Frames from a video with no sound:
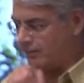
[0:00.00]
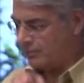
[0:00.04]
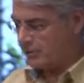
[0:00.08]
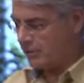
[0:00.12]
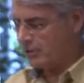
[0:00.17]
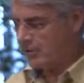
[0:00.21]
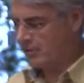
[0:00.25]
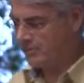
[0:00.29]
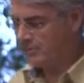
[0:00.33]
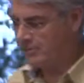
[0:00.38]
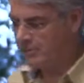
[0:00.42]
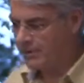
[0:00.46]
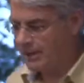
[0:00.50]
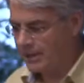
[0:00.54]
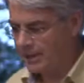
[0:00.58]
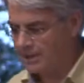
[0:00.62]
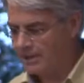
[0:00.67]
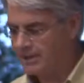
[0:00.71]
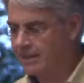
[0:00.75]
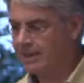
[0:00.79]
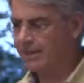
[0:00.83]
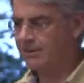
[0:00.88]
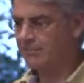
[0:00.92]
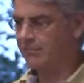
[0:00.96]
I'm going to
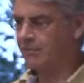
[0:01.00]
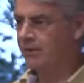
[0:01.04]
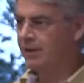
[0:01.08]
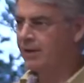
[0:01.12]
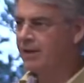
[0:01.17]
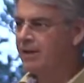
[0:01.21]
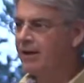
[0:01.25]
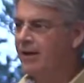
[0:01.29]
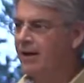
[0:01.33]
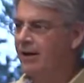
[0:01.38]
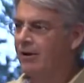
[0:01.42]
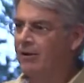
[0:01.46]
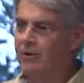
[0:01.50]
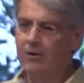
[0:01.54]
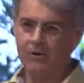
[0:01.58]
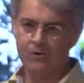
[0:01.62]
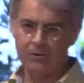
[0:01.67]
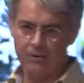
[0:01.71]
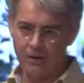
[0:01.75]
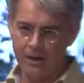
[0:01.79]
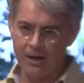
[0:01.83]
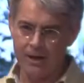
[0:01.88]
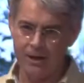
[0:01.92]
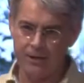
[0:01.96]
take a very
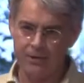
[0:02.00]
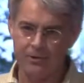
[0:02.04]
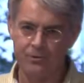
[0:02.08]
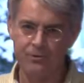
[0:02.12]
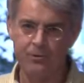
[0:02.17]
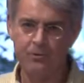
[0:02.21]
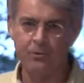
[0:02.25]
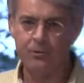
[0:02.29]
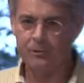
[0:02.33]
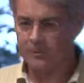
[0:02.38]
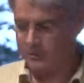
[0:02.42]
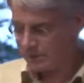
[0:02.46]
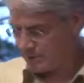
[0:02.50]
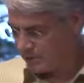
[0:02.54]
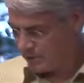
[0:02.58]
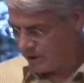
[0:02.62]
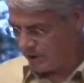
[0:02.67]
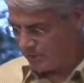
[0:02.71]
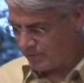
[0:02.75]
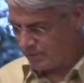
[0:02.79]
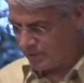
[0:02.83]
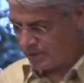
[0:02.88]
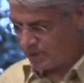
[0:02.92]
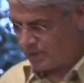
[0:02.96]
narrow line through this
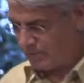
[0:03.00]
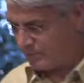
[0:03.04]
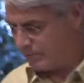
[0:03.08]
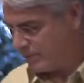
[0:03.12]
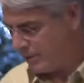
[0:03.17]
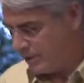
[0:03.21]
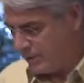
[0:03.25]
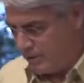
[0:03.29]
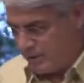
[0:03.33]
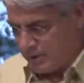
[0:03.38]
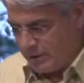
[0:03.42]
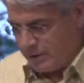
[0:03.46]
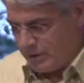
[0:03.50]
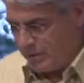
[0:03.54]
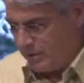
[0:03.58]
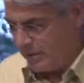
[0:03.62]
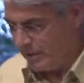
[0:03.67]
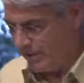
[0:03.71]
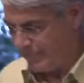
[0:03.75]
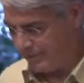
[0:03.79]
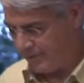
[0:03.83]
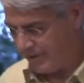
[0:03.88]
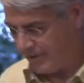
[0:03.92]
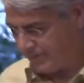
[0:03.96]
topic because I don't
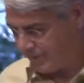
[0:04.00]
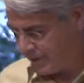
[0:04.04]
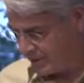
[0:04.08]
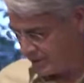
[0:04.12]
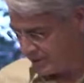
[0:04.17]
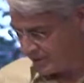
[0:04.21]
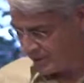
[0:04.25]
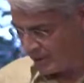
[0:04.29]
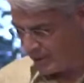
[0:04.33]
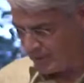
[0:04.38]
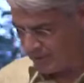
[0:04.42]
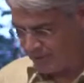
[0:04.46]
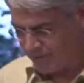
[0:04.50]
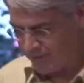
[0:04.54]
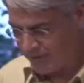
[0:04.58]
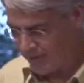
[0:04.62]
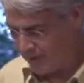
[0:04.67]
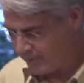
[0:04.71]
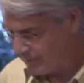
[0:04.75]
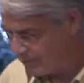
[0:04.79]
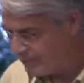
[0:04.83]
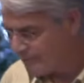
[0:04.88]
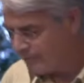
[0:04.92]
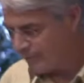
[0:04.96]
have that much time
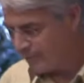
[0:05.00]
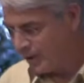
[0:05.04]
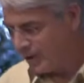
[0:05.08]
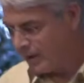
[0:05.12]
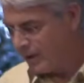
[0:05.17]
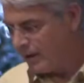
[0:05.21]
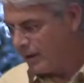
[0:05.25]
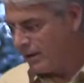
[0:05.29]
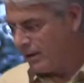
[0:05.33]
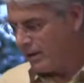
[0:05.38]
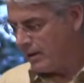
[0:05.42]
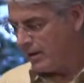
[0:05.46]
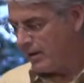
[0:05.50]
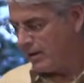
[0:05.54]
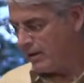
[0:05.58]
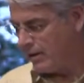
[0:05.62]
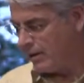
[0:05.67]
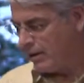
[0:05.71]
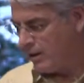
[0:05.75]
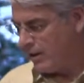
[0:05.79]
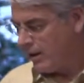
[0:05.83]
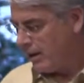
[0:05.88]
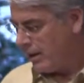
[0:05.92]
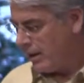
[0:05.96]
available.
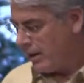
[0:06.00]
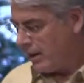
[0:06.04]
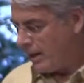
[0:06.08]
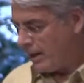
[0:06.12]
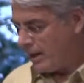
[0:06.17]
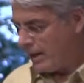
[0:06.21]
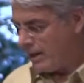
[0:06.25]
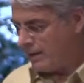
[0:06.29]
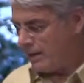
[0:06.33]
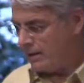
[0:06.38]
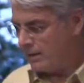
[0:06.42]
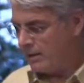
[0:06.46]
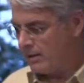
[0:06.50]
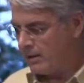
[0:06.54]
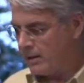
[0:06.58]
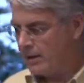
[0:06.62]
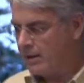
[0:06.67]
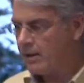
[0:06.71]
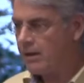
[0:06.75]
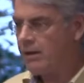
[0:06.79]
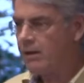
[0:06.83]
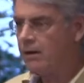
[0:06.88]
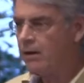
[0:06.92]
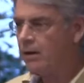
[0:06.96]
And
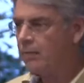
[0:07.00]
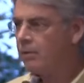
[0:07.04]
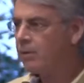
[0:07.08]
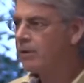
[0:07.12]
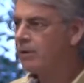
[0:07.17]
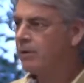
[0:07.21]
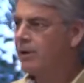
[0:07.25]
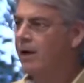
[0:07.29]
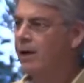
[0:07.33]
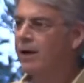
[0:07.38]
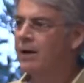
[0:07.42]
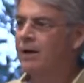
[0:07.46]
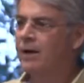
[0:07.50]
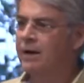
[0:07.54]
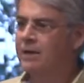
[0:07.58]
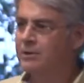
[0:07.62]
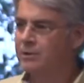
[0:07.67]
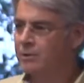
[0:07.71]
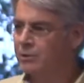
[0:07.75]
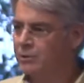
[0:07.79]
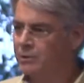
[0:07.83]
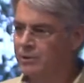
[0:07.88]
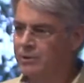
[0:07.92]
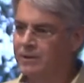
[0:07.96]
I want to
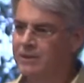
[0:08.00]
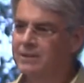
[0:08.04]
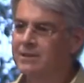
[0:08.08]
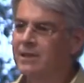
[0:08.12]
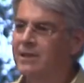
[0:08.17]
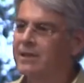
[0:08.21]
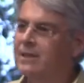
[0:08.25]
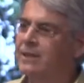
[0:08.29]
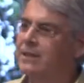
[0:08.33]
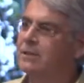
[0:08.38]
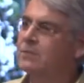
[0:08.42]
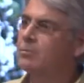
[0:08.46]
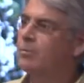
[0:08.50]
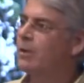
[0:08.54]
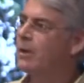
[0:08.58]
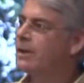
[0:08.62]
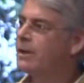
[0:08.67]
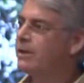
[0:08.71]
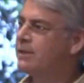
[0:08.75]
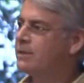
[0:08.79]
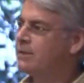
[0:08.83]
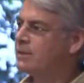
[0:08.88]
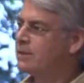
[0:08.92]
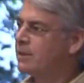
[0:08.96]
highlight two things, I guess.
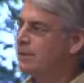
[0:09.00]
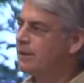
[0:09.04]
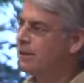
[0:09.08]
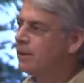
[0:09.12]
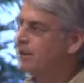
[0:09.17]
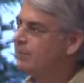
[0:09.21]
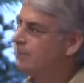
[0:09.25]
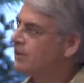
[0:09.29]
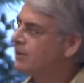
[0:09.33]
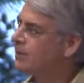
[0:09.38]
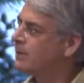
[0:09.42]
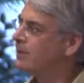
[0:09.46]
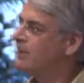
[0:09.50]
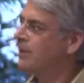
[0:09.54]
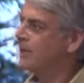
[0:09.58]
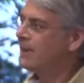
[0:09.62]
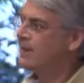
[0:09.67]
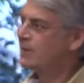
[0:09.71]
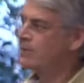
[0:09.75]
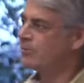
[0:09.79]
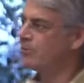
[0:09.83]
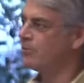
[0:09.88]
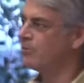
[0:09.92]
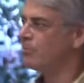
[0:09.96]
One is the limited
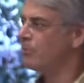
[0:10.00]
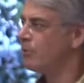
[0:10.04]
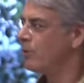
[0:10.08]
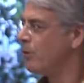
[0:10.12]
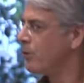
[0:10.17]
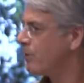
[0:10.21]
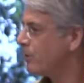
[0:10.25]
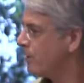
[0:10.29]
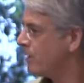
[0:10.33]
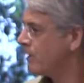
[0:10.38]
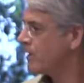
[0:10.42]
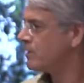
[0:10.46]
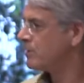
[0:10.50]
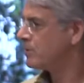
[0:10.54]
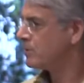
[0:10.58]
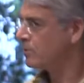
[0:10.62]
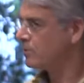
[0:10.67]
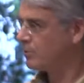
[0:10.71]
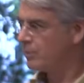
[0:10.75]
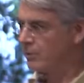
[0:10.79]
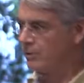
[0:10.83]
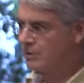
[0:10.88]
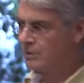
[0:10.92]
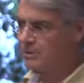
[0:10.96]
nature of progress
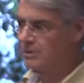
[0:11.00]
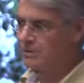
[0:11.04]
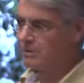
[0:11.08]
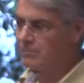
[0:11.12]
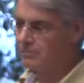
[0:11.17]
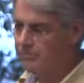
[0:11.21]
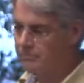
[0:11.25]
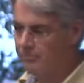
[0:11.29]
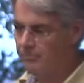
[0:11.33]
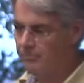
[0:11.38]
towards